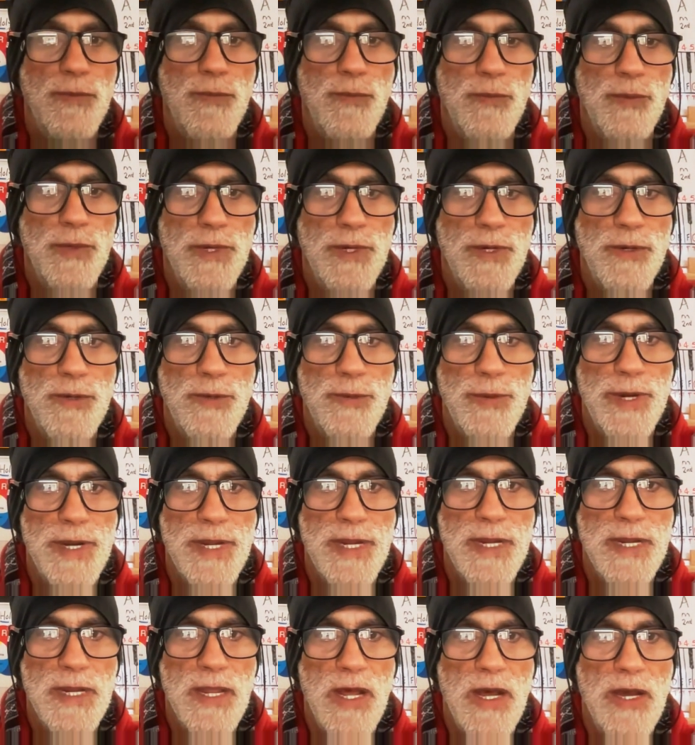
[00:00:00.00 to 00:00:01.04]
We're
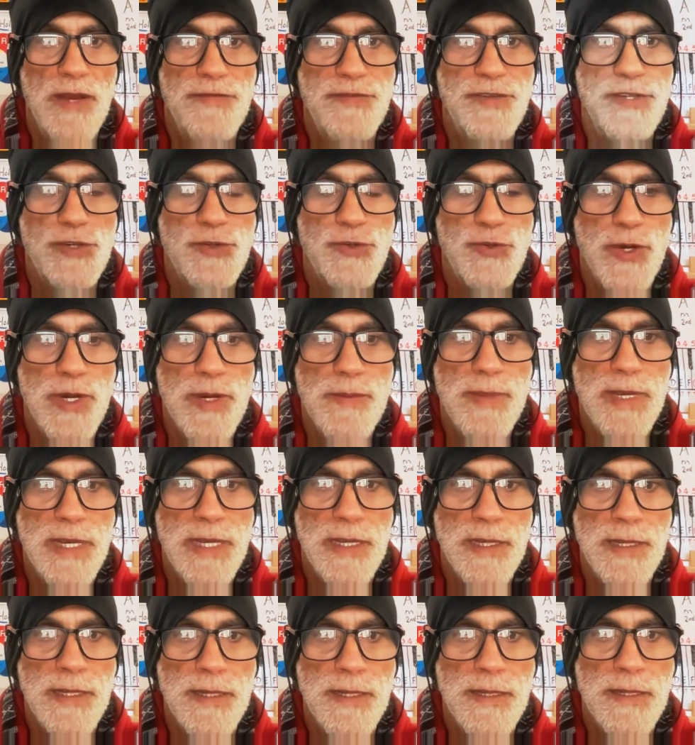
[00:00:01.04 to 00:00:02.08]
already live
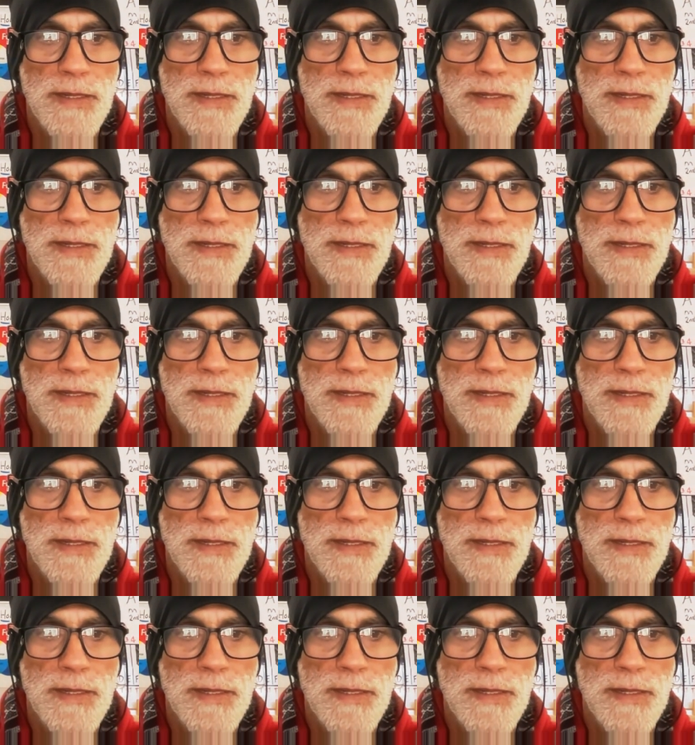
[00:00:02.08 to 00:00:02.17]
streaming.